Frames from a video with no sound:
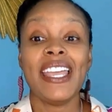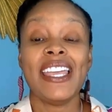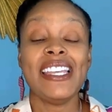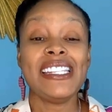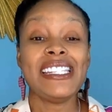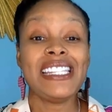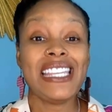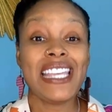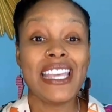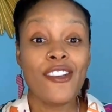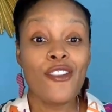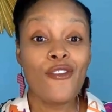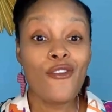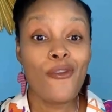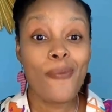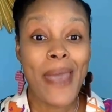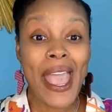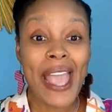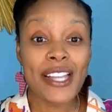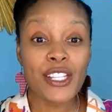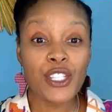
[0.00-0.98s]
is
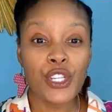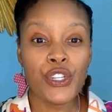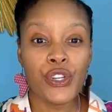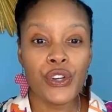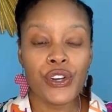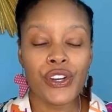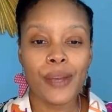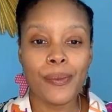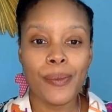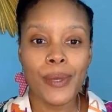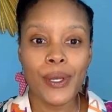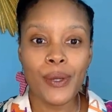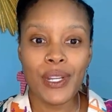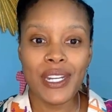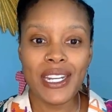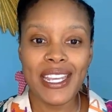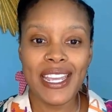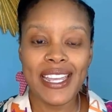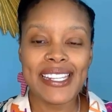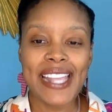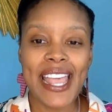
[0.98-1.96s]
give back to your
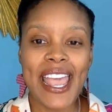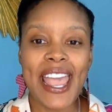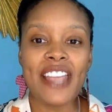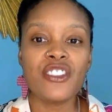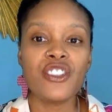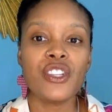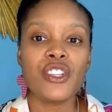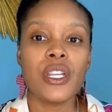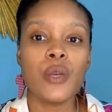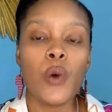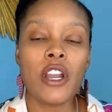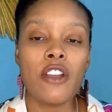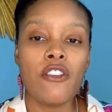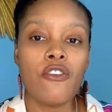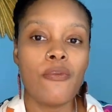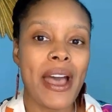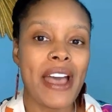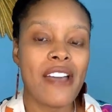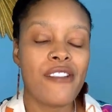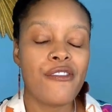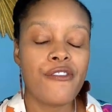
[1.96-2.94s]
community. It's actually one
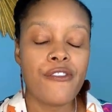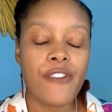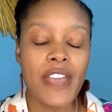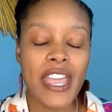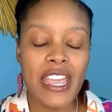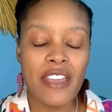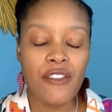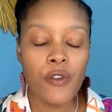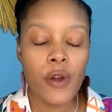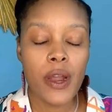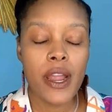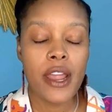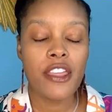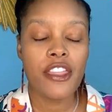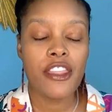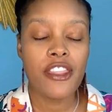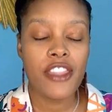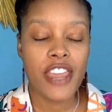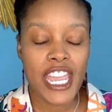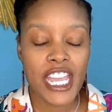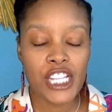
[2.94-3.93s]
of my favorite
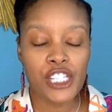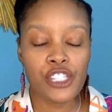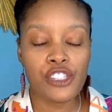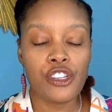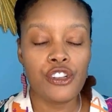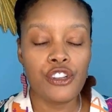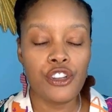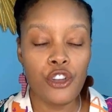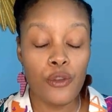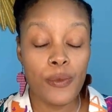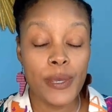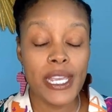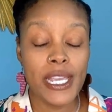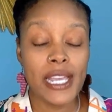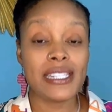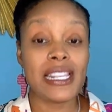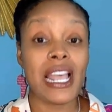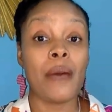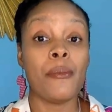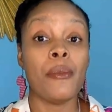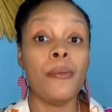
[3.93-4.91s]
things to do
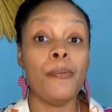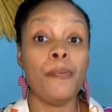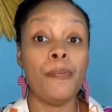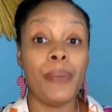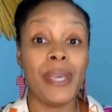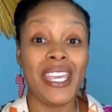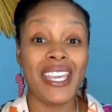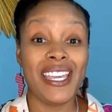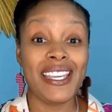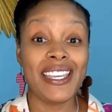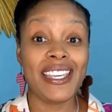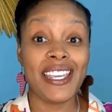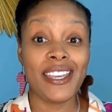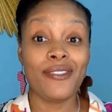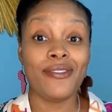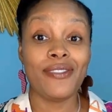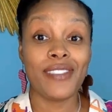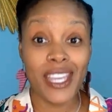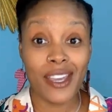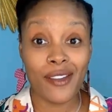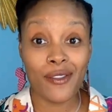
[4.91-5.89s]
because I'm a big
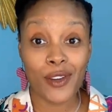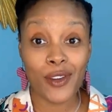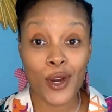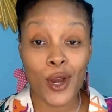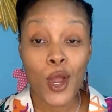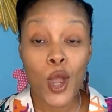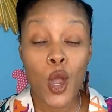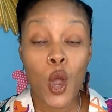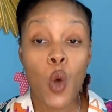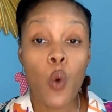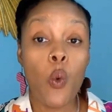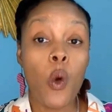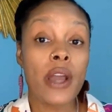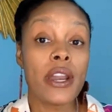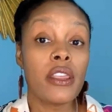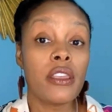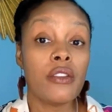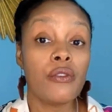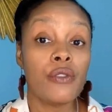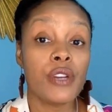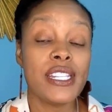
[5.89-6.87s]
gift giver.
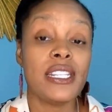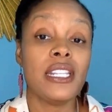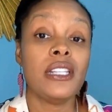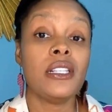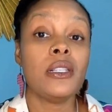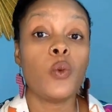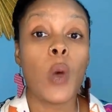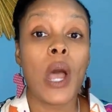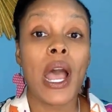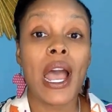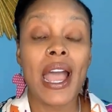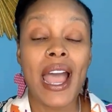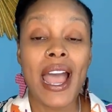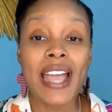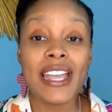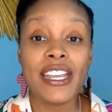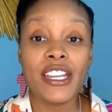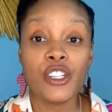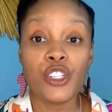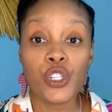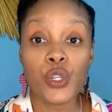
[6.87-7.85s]
One of the reasons why
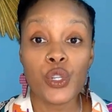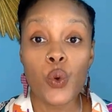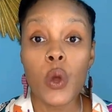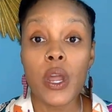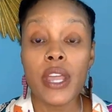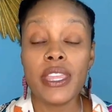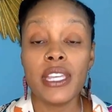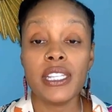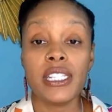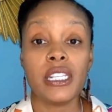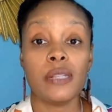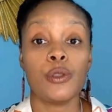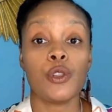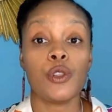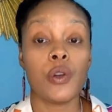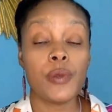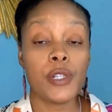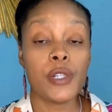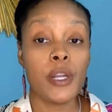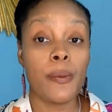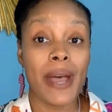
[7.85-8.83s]
I enjoy the
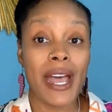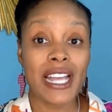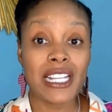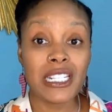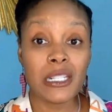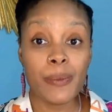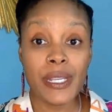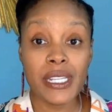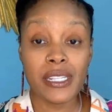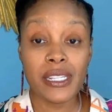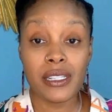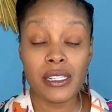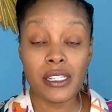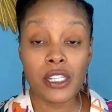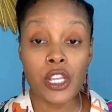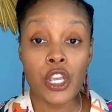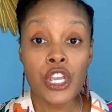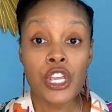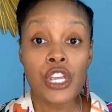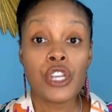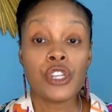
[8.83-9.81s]
subscription box business